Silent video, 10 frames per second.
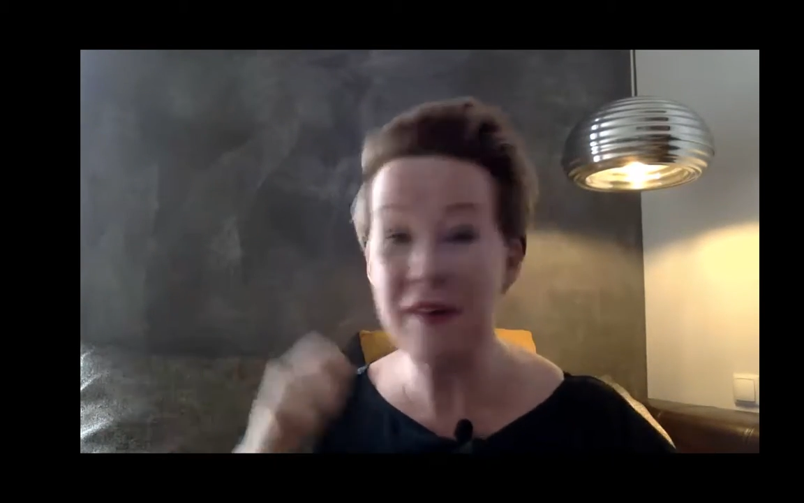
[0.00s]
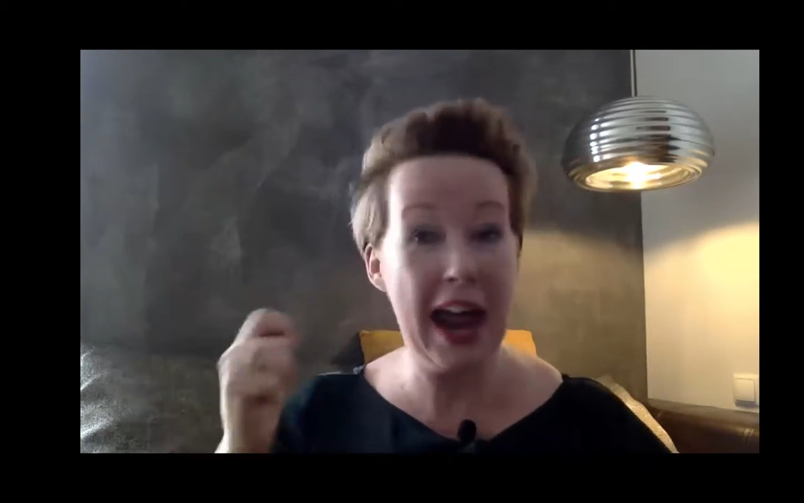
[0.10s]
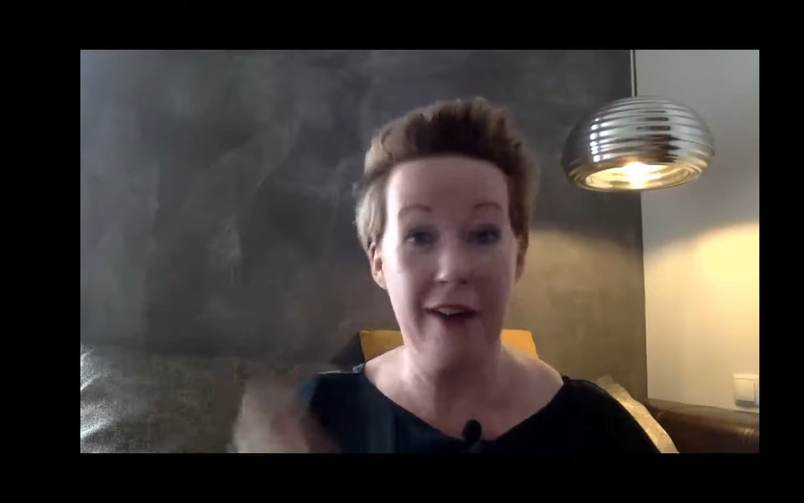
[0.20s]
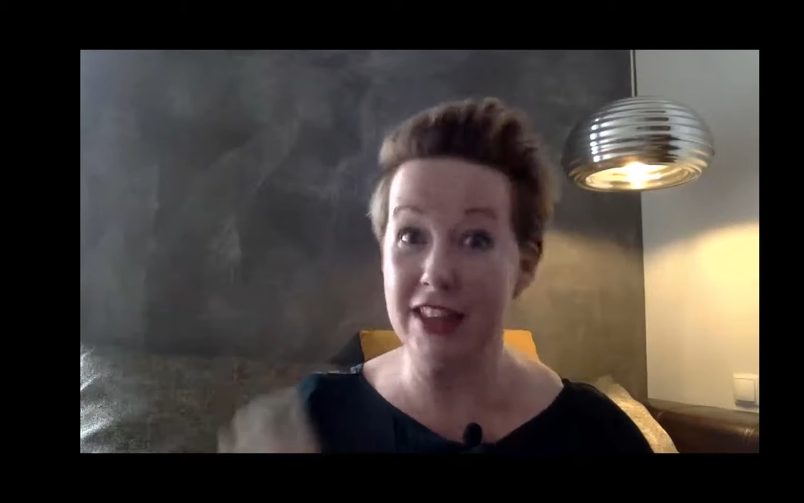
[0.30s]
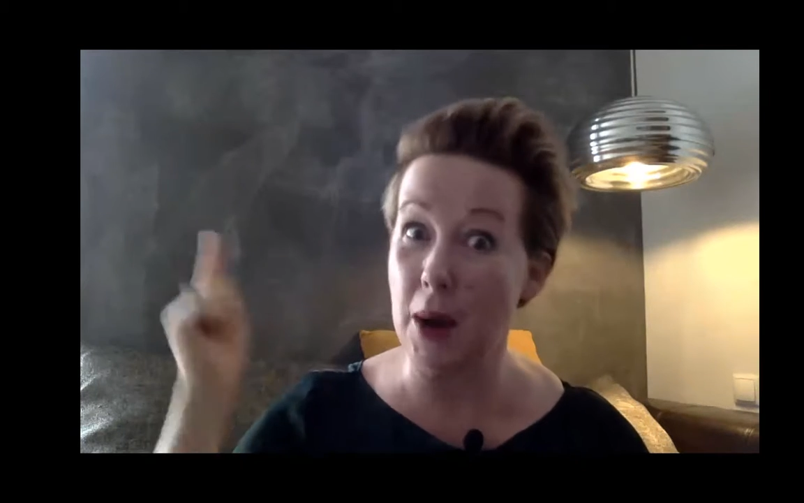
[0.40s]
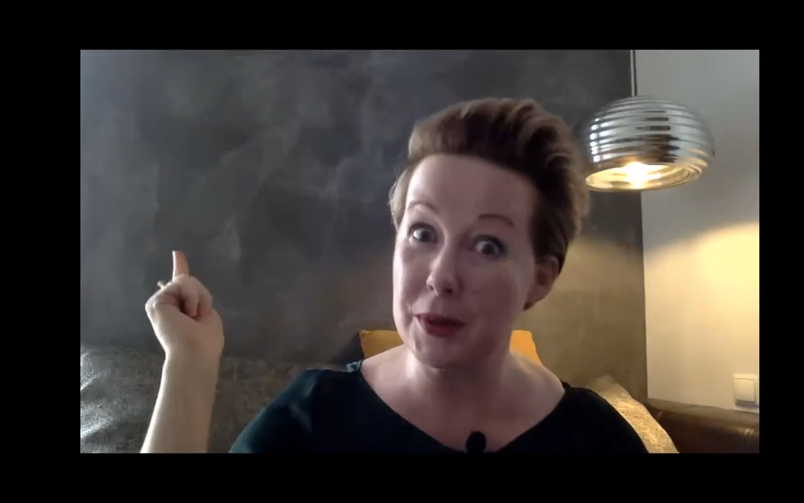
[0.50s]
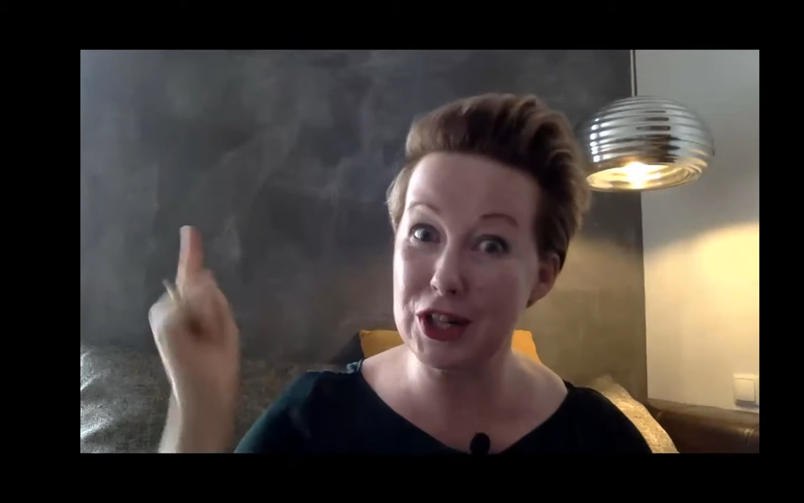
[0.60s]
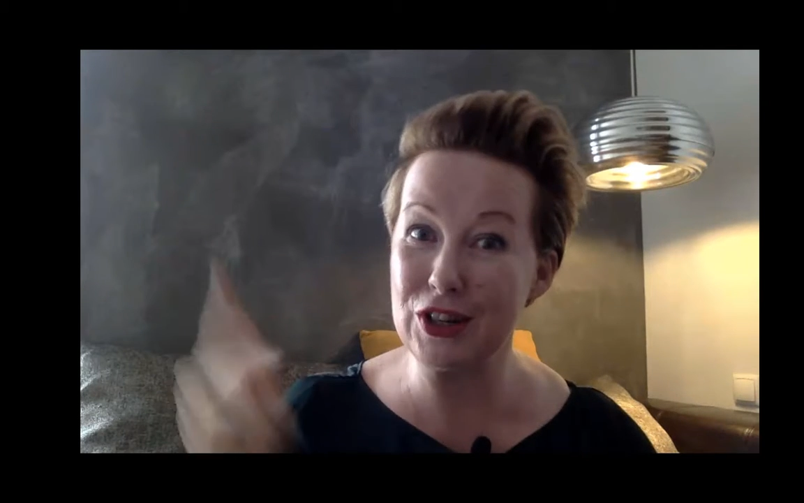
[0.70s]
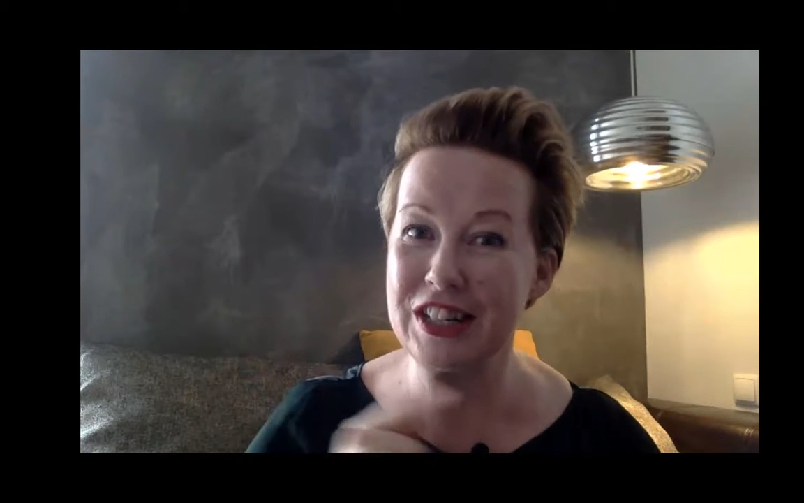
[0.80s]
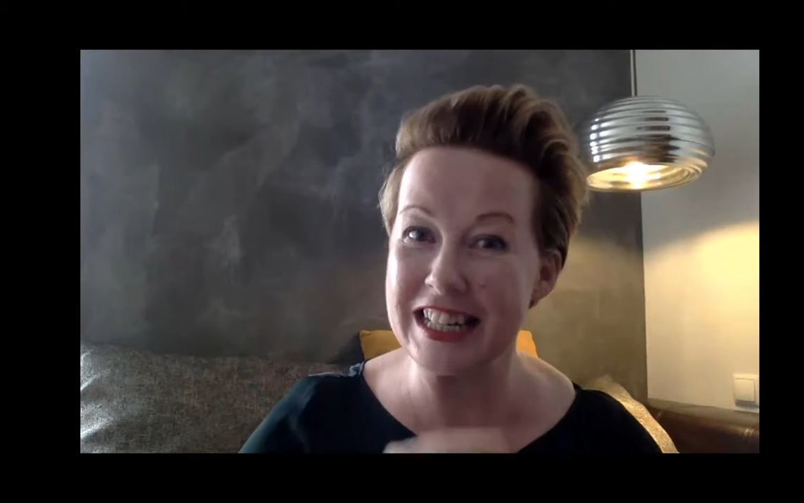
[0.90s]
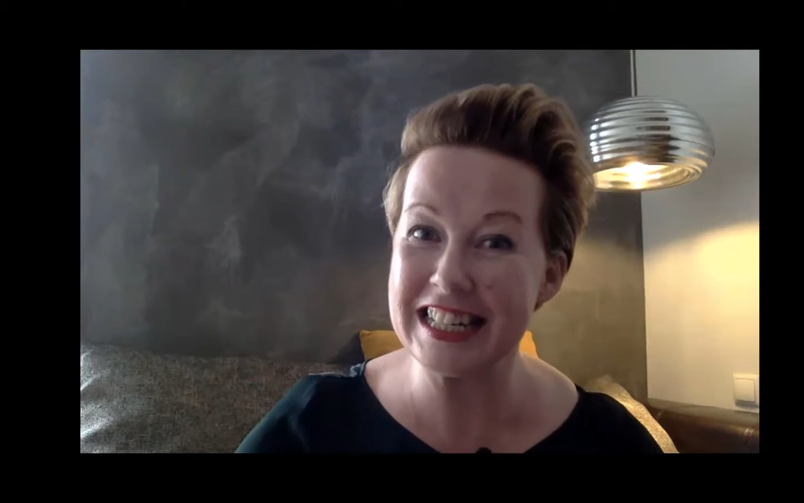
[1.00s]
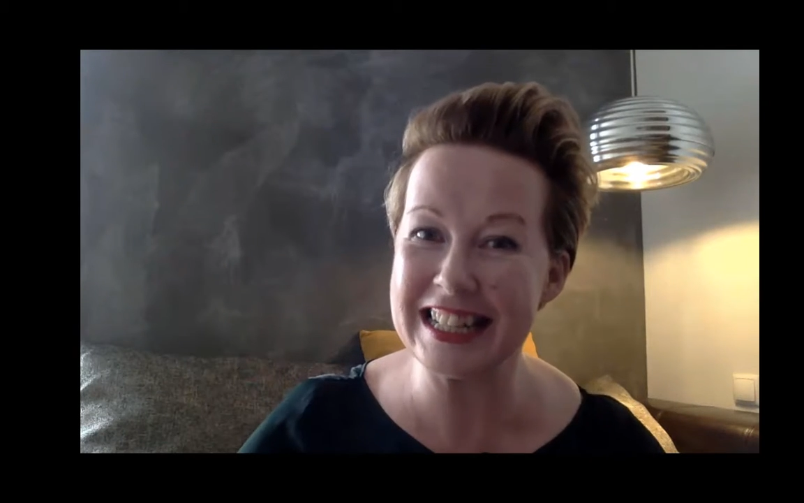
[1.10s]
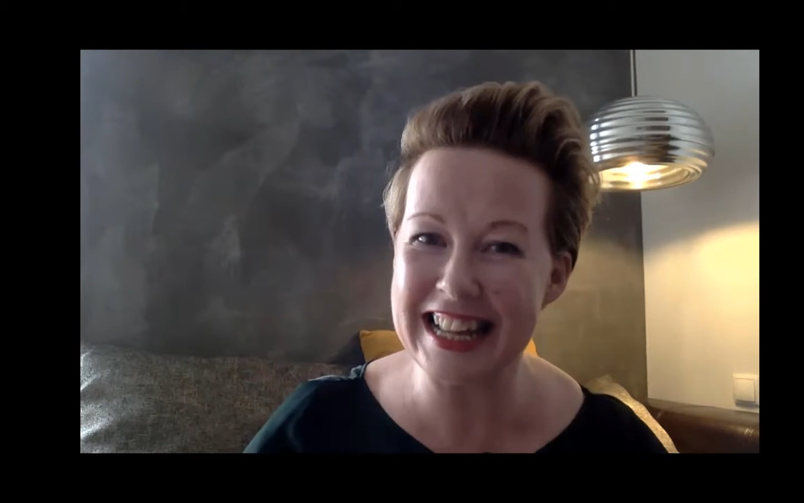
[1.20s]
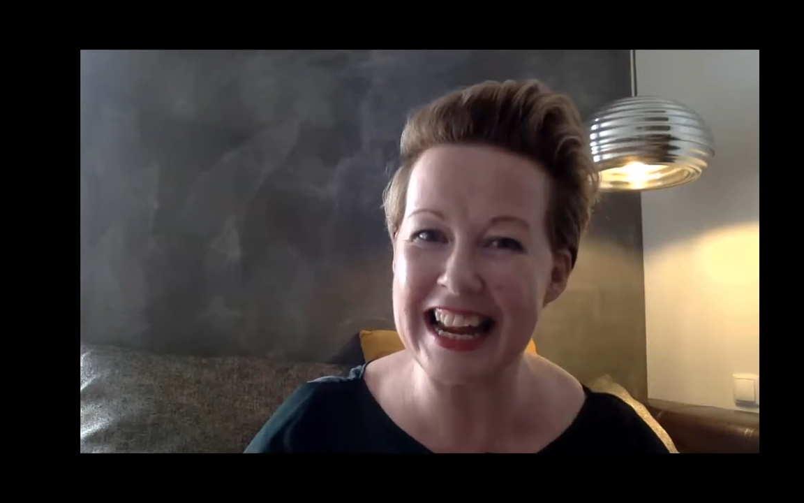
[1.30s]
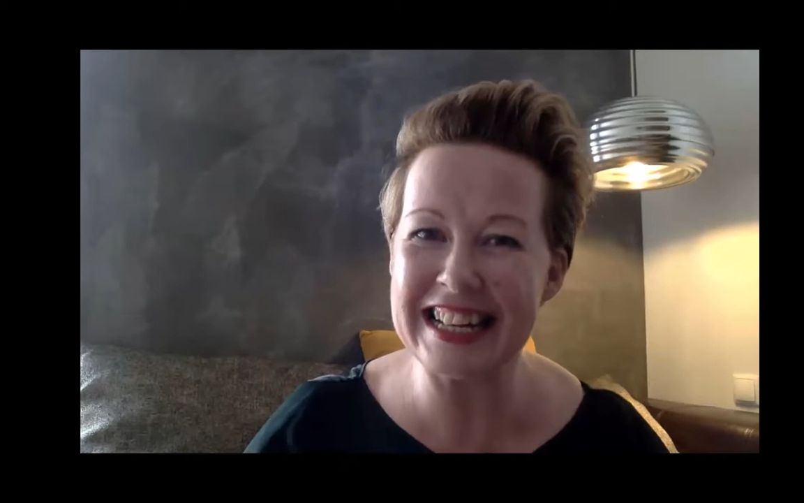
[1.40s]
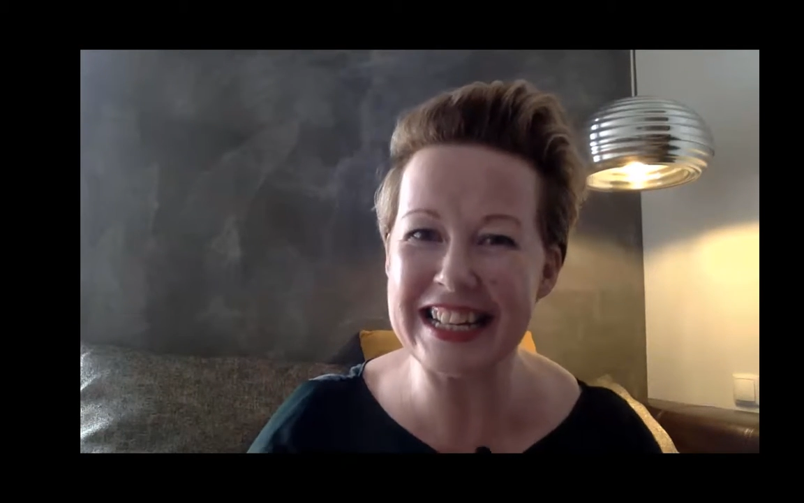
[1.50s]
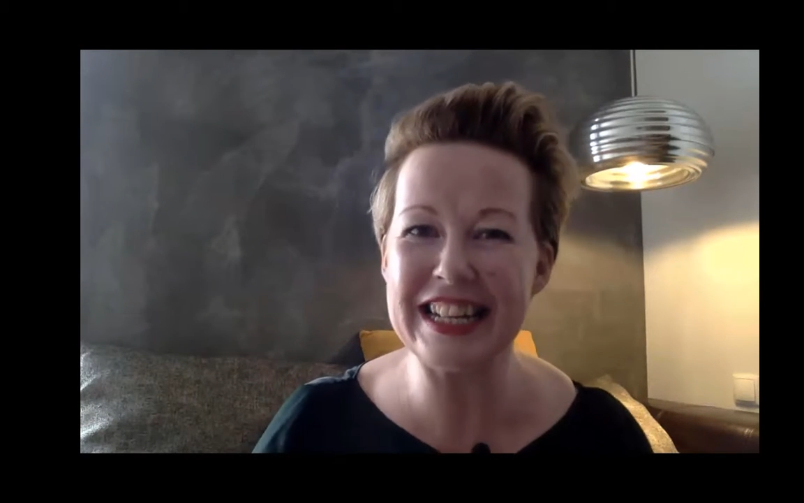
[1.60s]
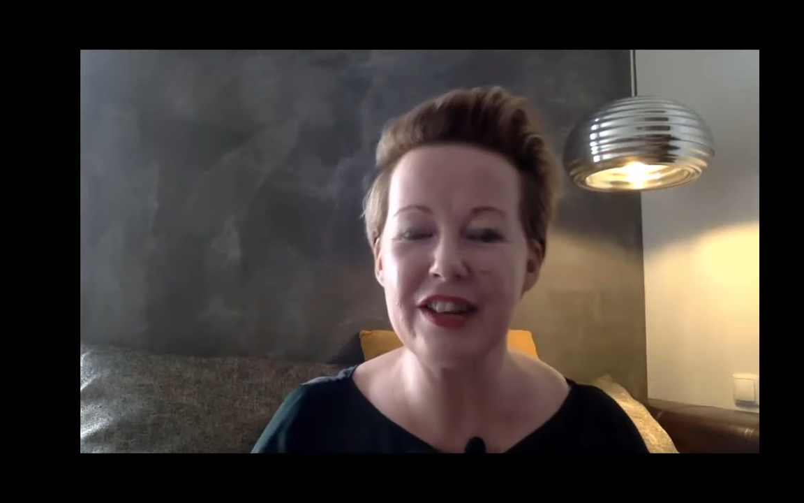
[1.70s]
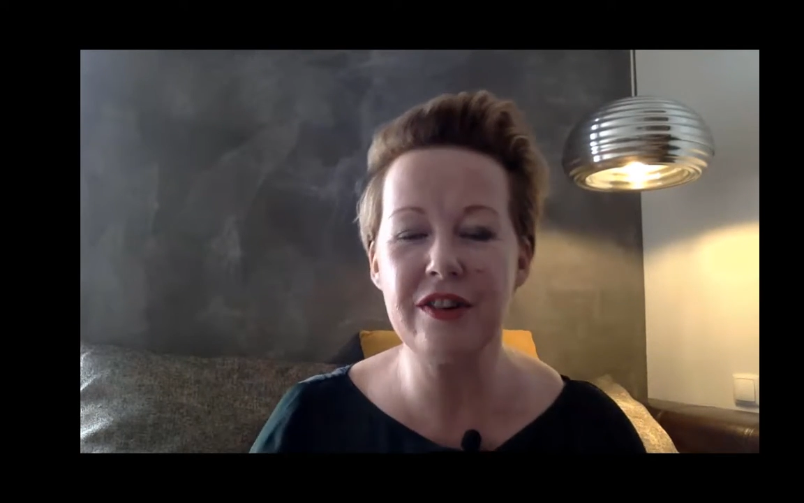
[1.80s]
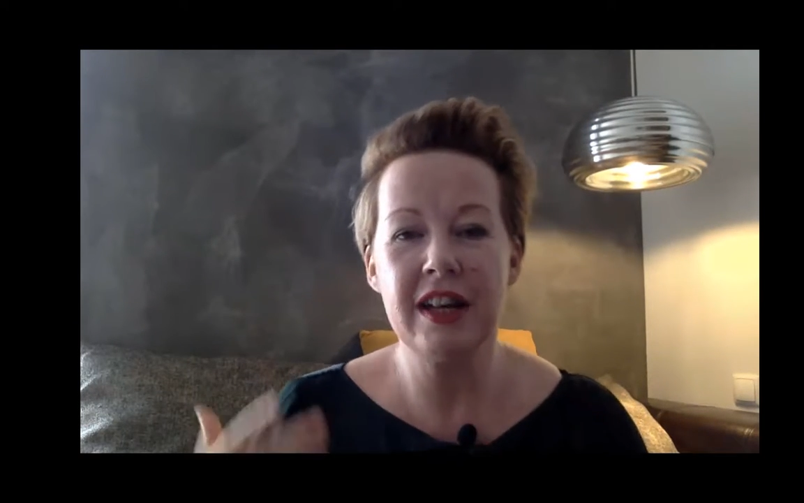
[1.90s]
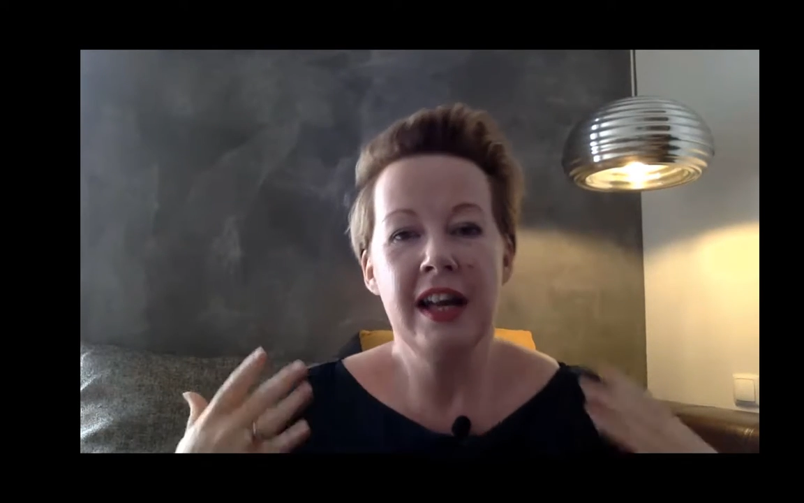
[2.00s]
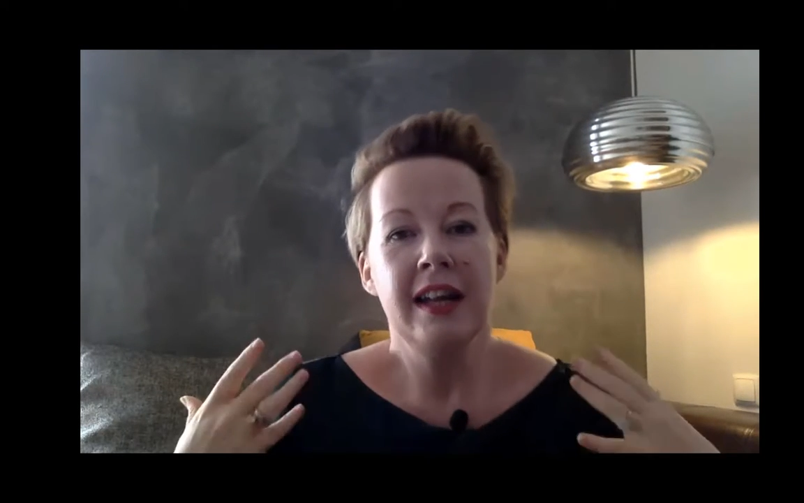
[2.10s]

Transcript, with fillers: now I have the opportunity to say it to you.